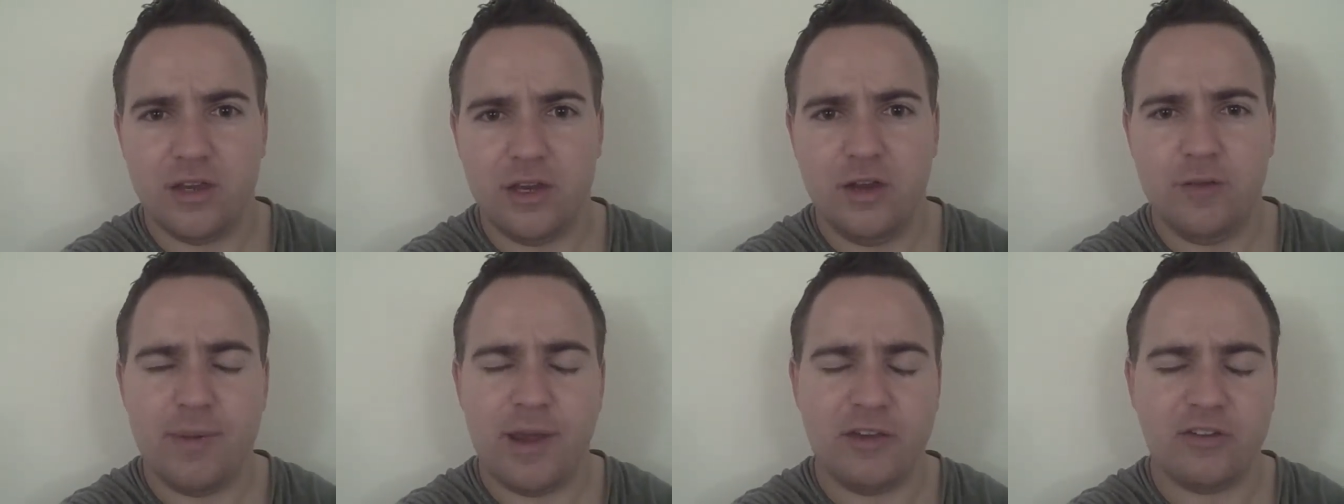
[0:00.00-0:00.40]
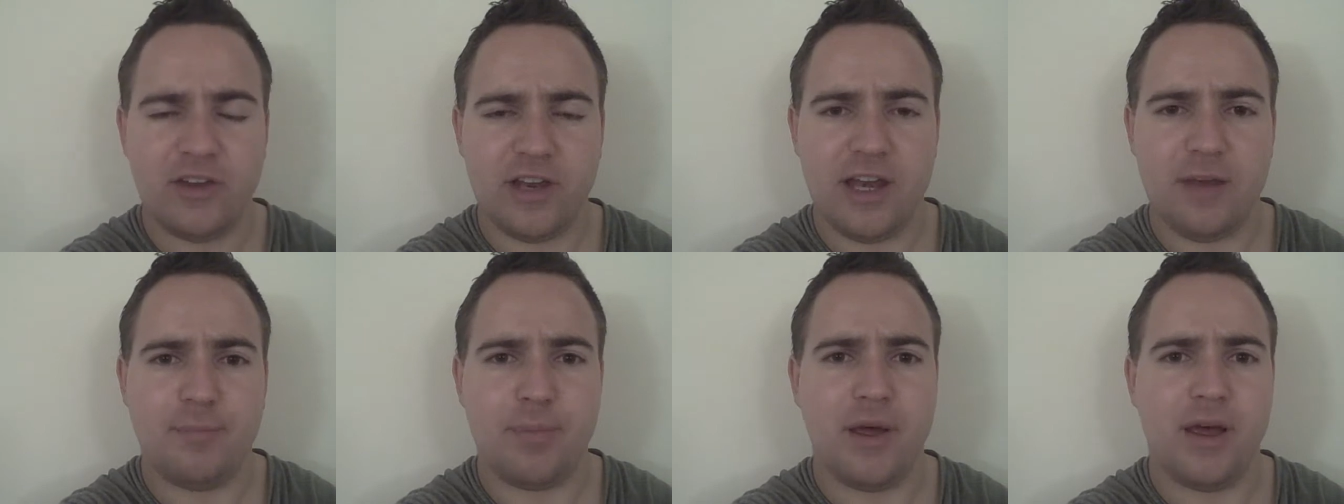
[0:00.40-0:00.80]
You
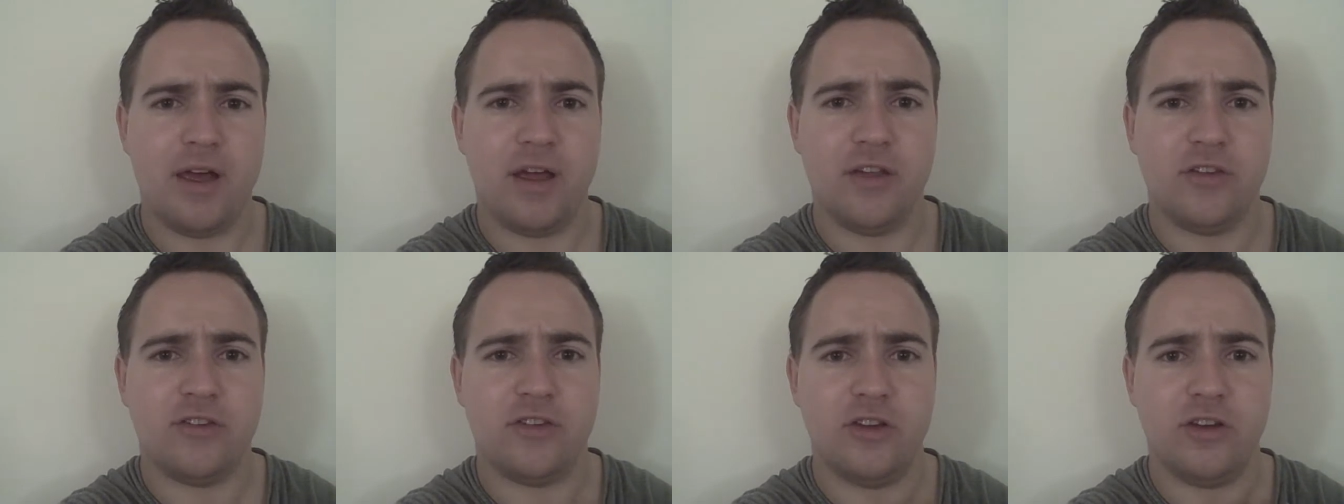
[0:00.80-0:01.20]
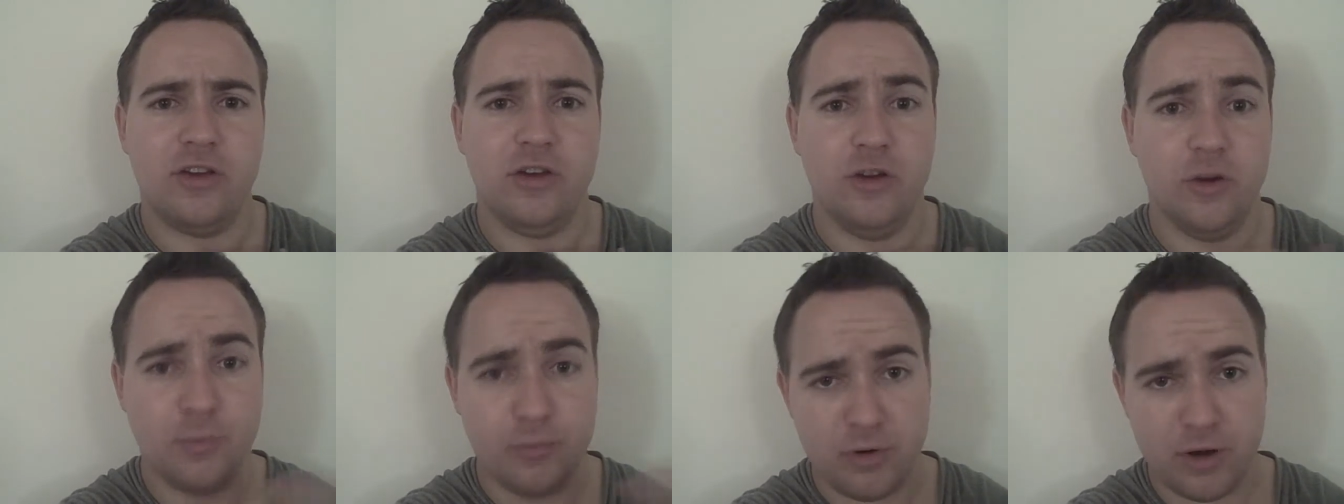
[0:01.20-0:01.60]
basically pass
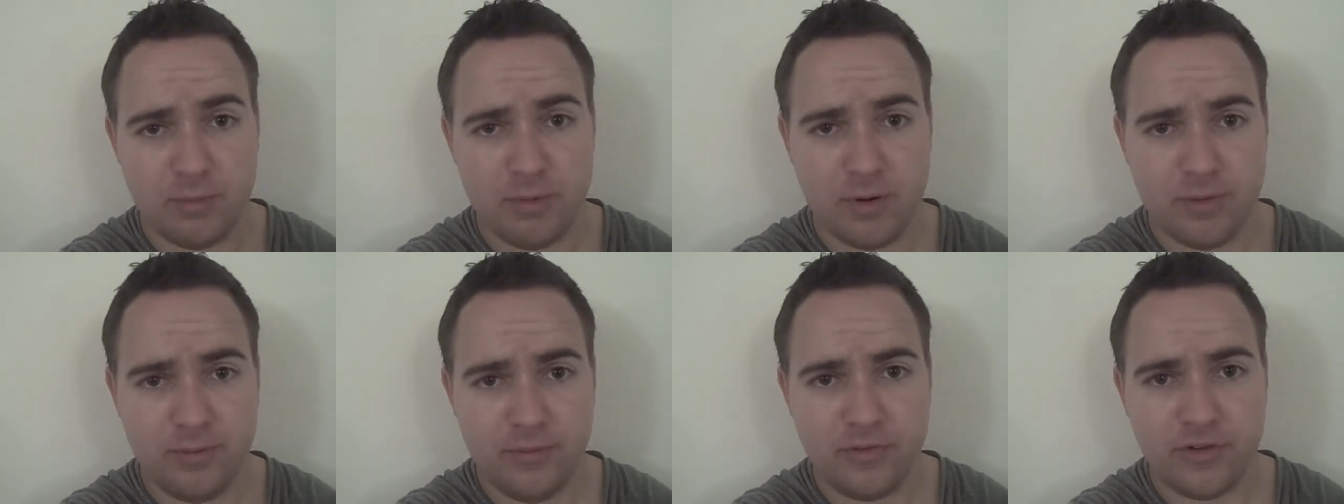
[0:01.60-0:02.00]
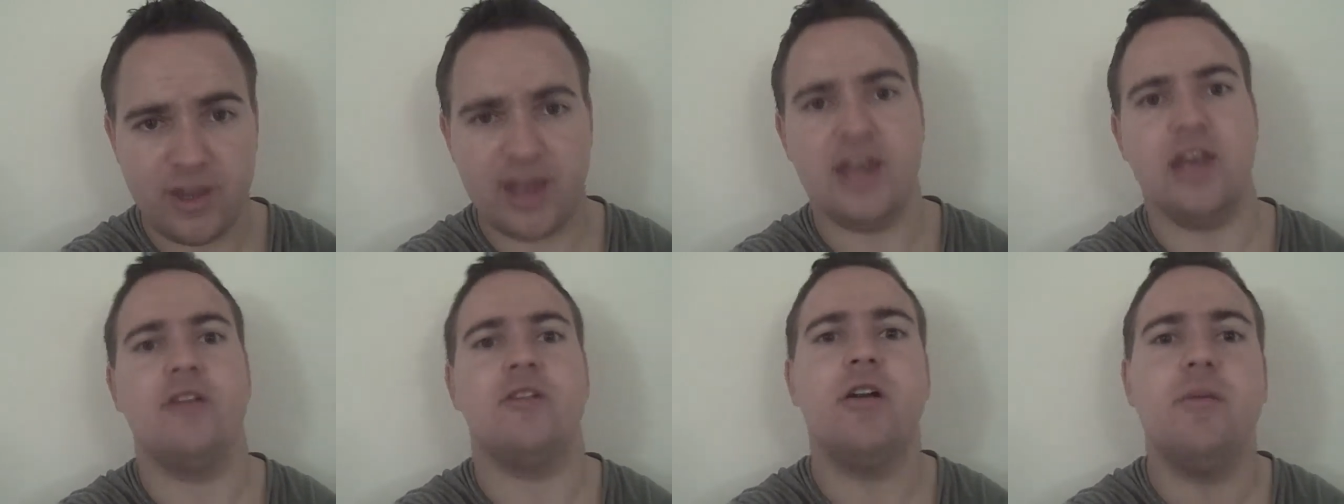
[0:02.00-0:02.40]
your problems
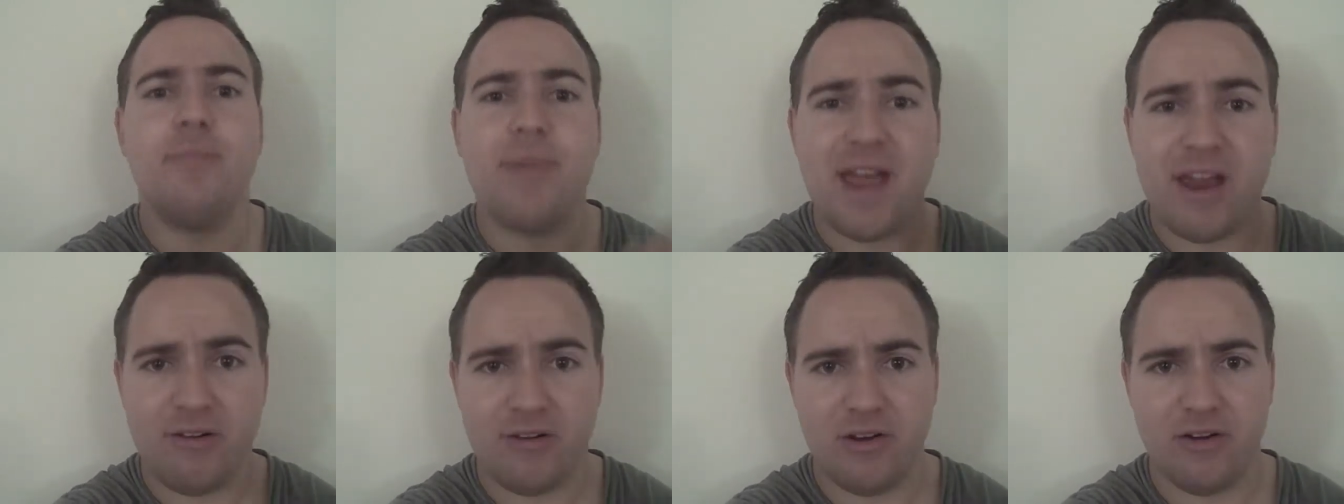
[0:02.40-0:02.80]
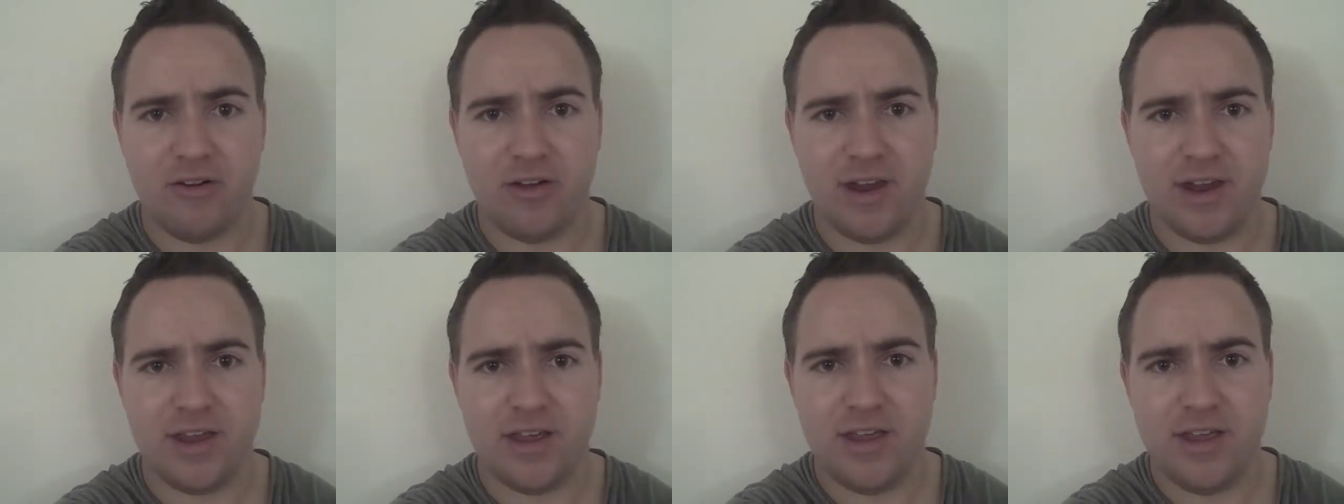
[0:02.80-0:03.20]
and your own
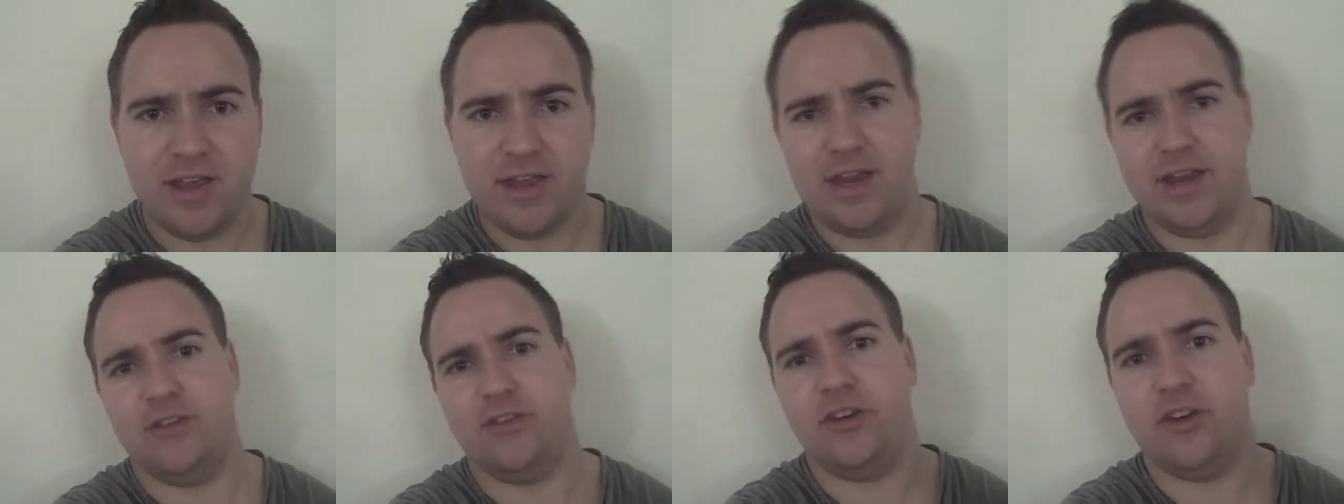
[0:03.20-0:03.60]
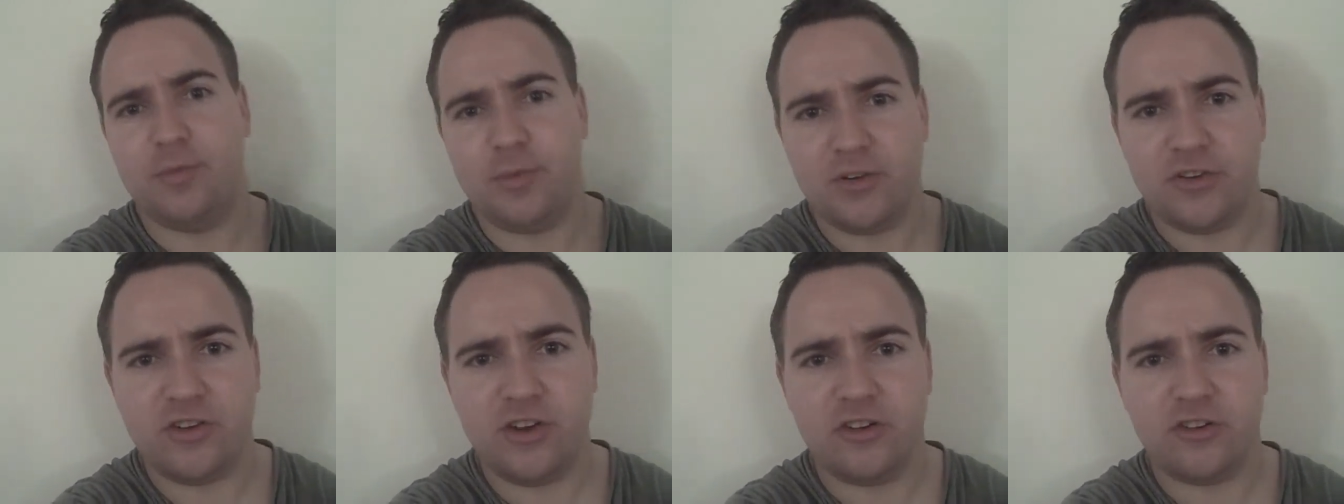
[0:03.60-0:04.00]
paranoia and
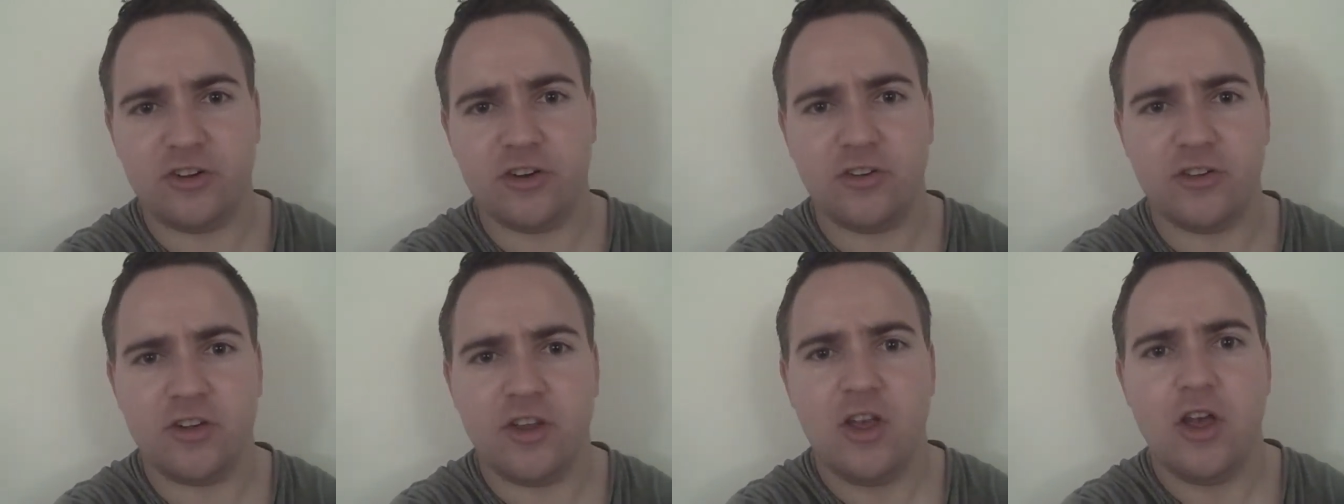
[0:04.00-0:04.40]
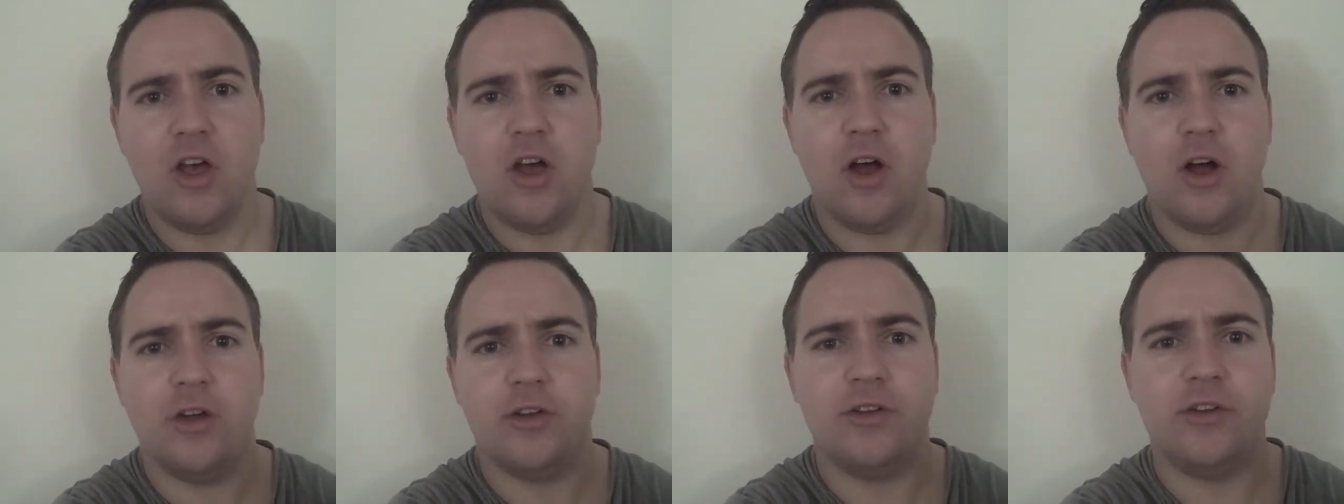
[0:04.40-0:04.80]
superstitions
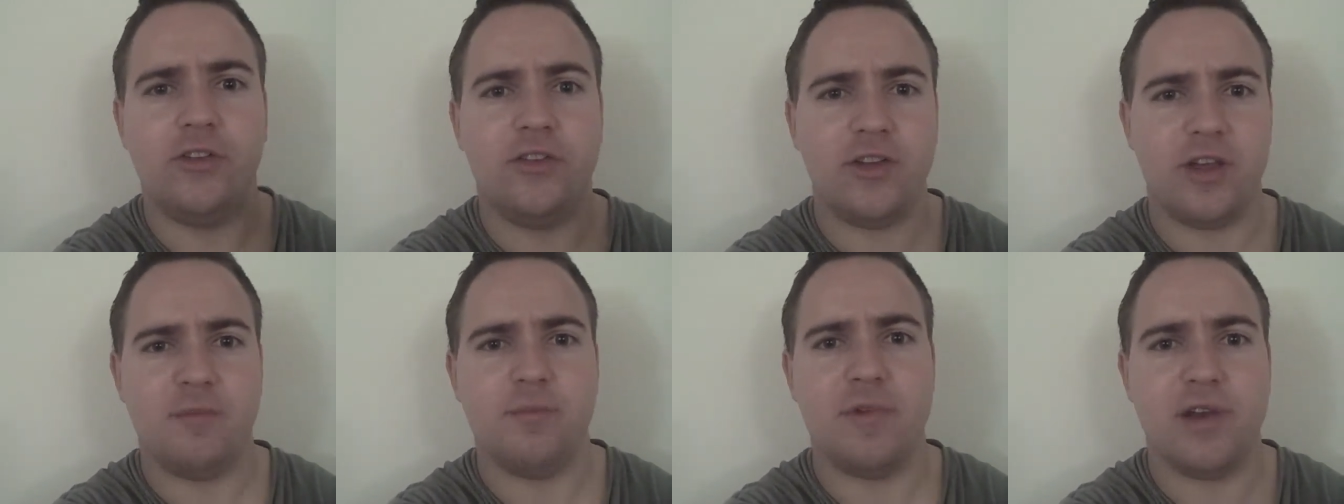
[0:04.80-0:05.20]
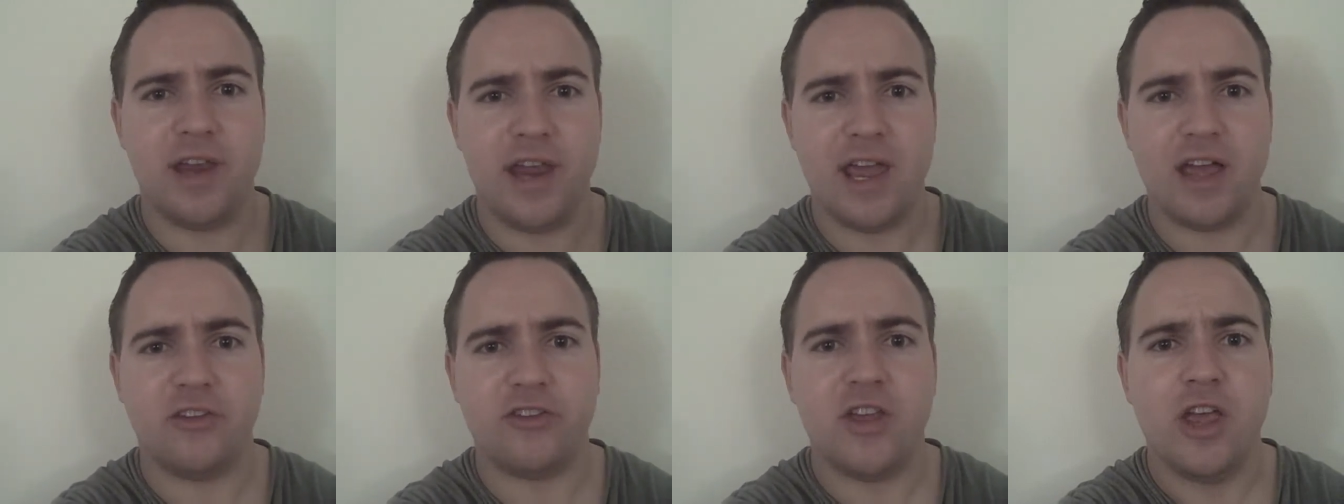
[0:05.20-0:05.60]
onto
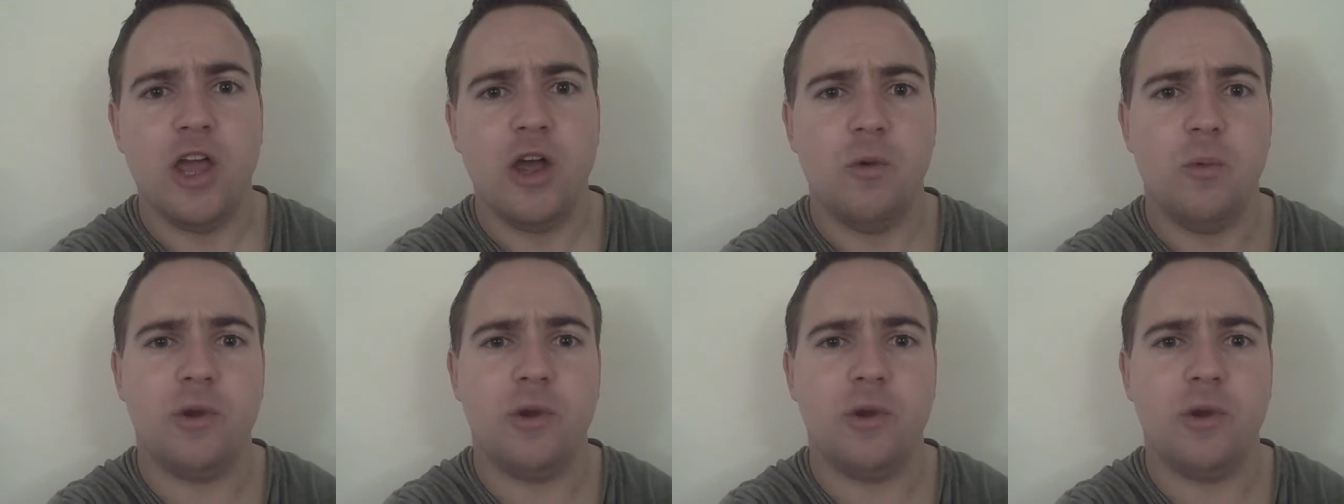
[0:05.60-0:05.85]
somebody else,